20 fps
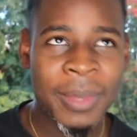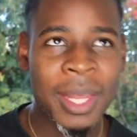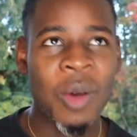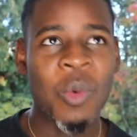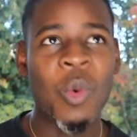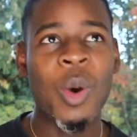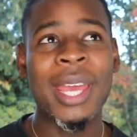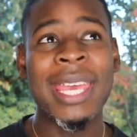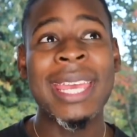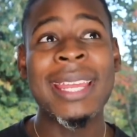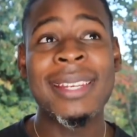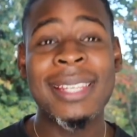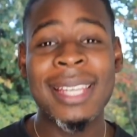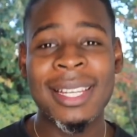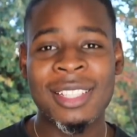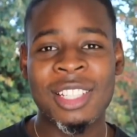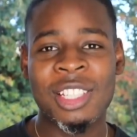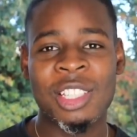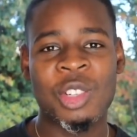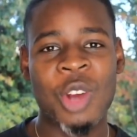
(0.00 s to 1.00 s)
What he
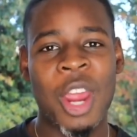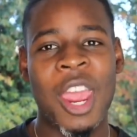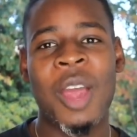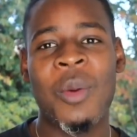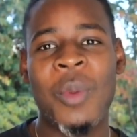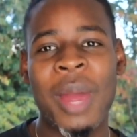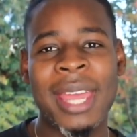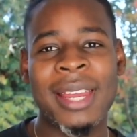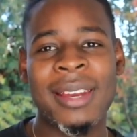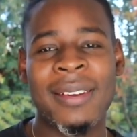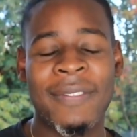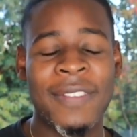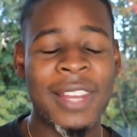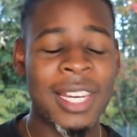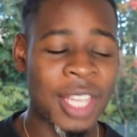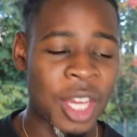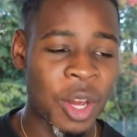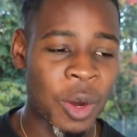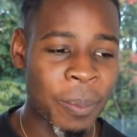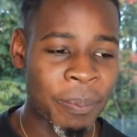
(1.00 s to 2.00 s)
did straight away in the
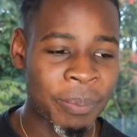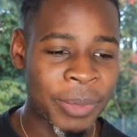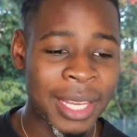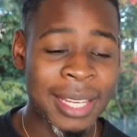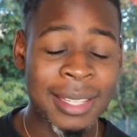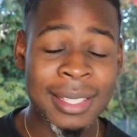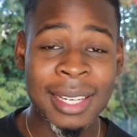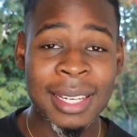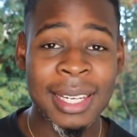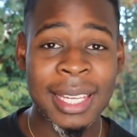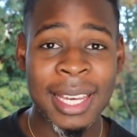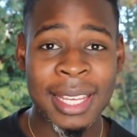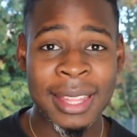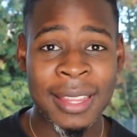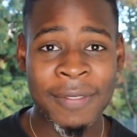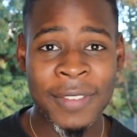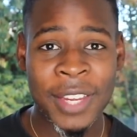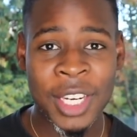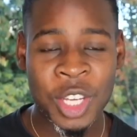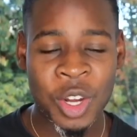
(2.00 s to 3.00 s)
video, he deleted
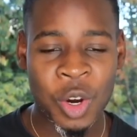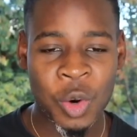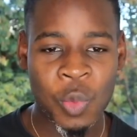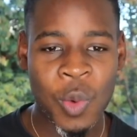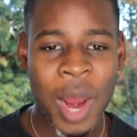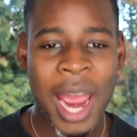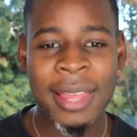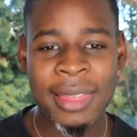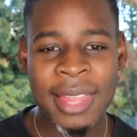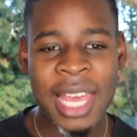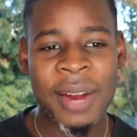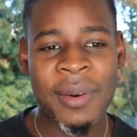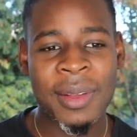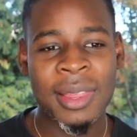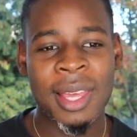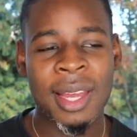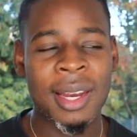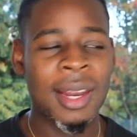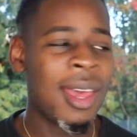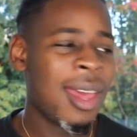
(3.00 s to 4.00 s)
the video right there
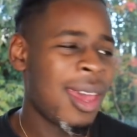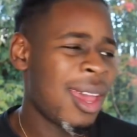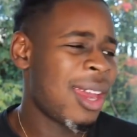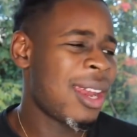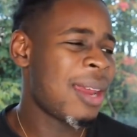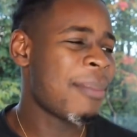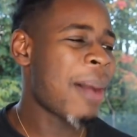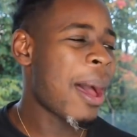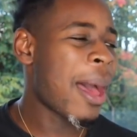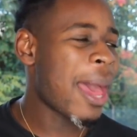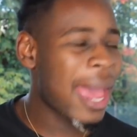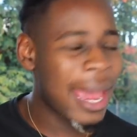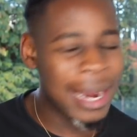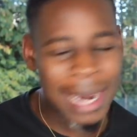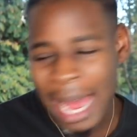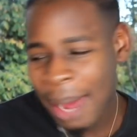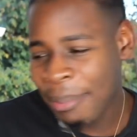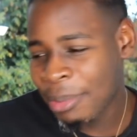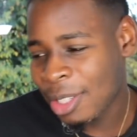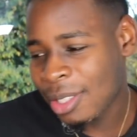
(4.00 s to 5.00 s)
and then. And in my head,
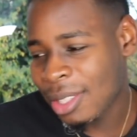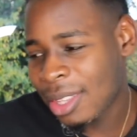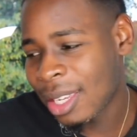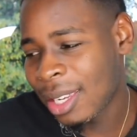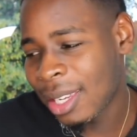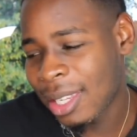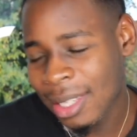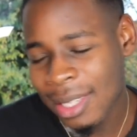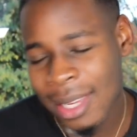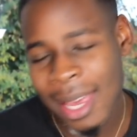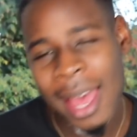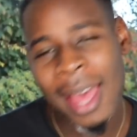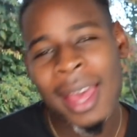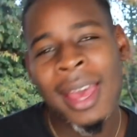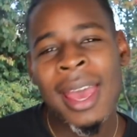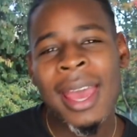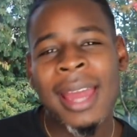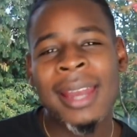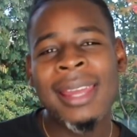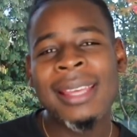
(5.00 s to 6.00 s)
I'm just thinking, yeah,
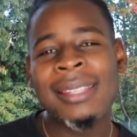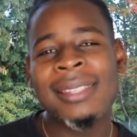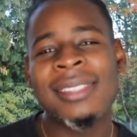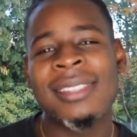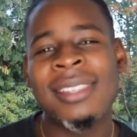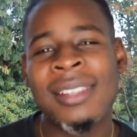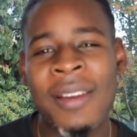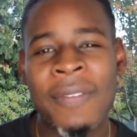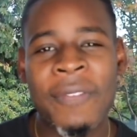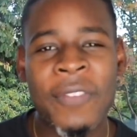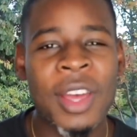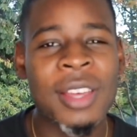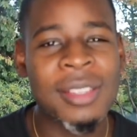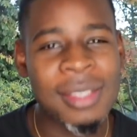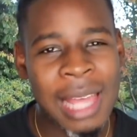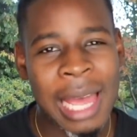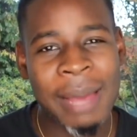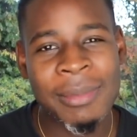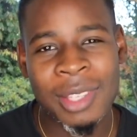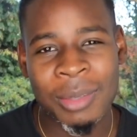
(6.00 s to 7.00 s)
this isn't the
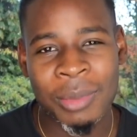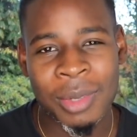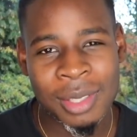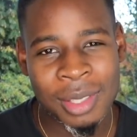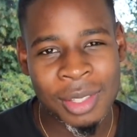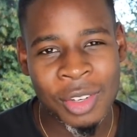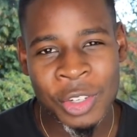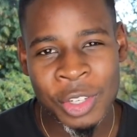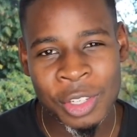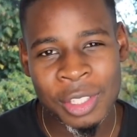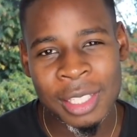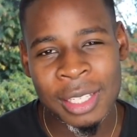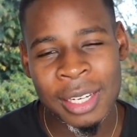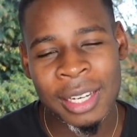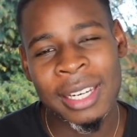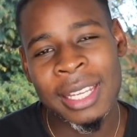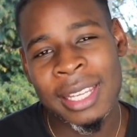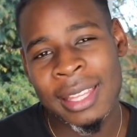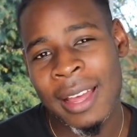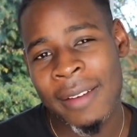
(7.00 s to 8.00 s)
first time someone's told you to
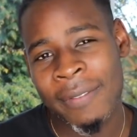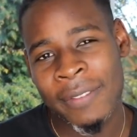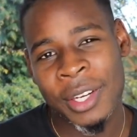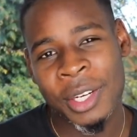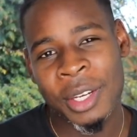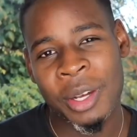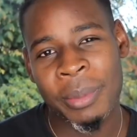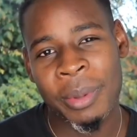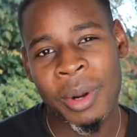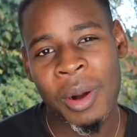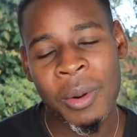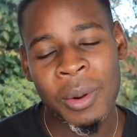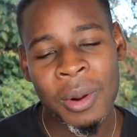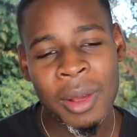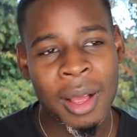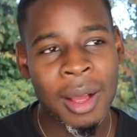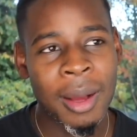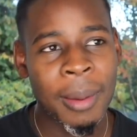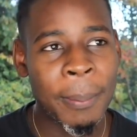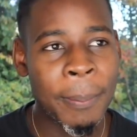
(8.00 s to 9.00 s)
delete that video, bro.
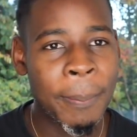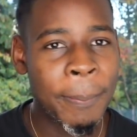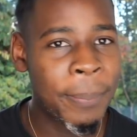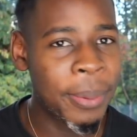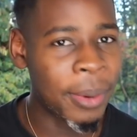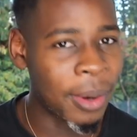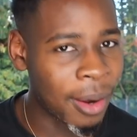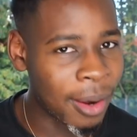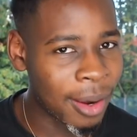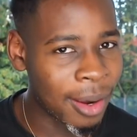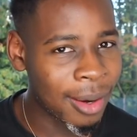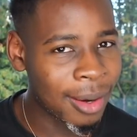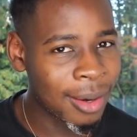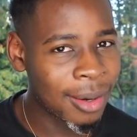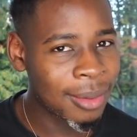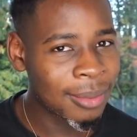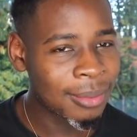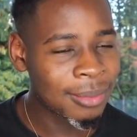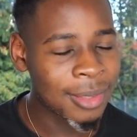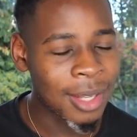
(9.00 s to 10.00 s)
But
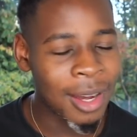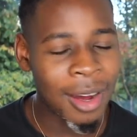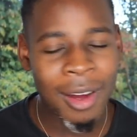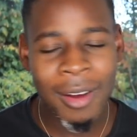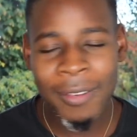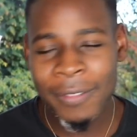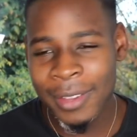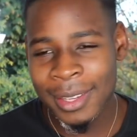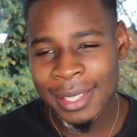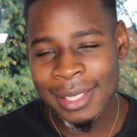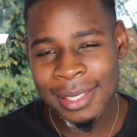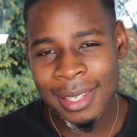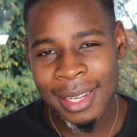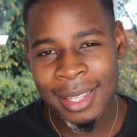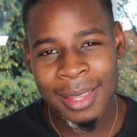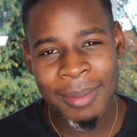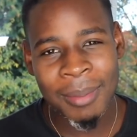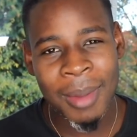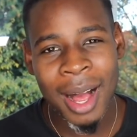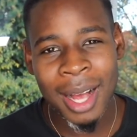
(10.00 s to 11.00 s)
obviously
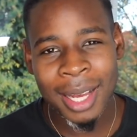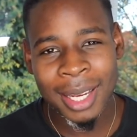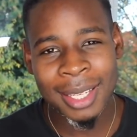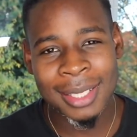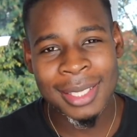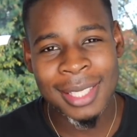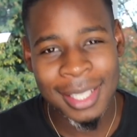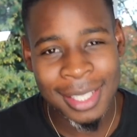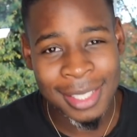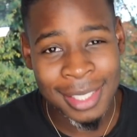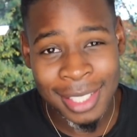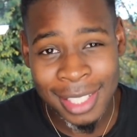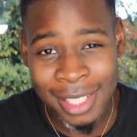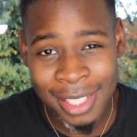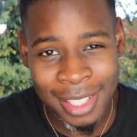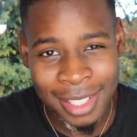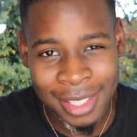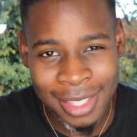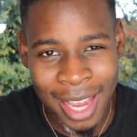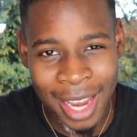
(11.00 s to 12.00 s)
the marketing
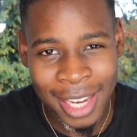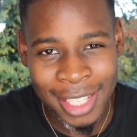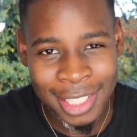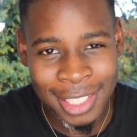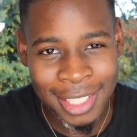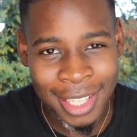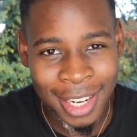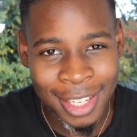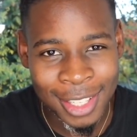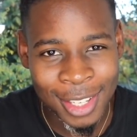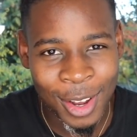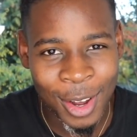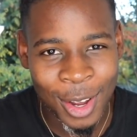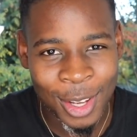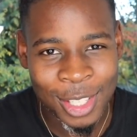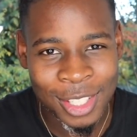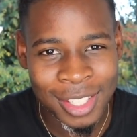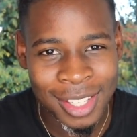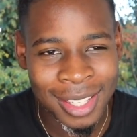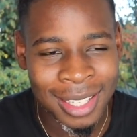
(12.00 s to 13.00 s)
genius that is Shane
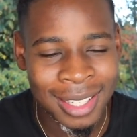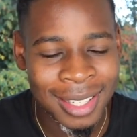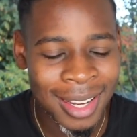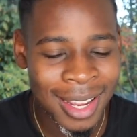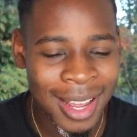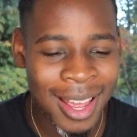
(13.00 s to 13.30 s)
Dawson,